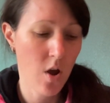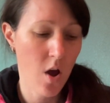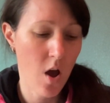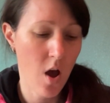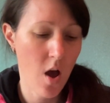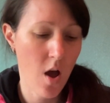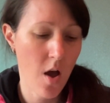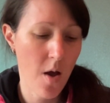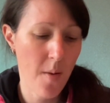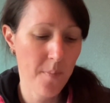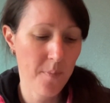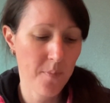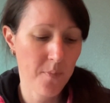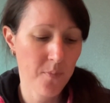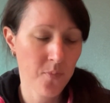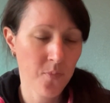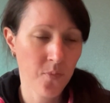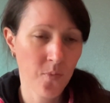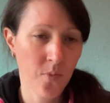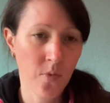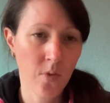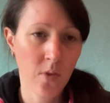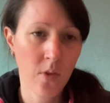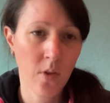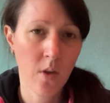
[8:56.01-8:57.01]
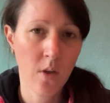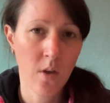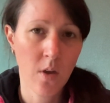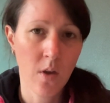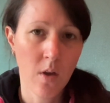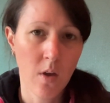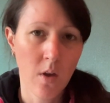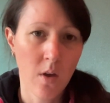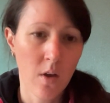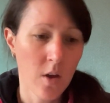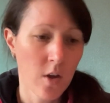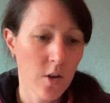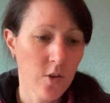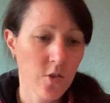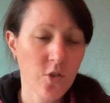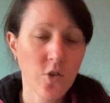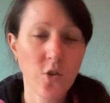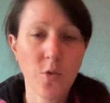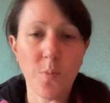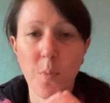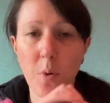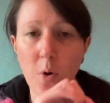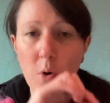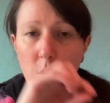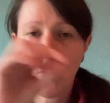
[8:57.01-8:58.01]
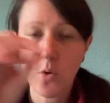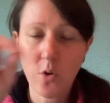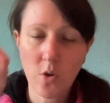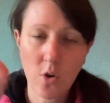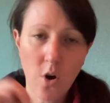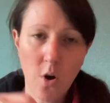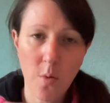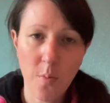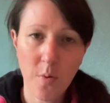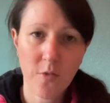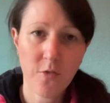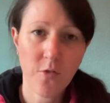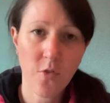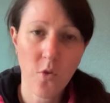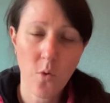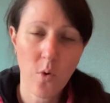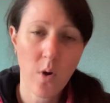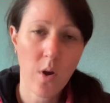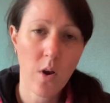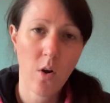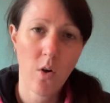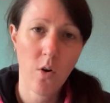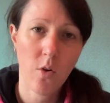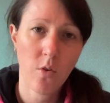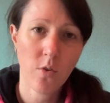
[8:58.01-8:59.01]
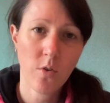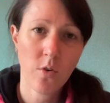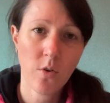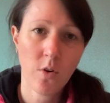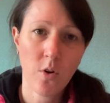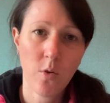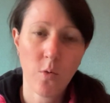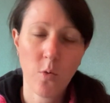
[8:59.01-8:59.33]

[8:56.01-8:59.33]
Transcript: So you put all your copper foil on,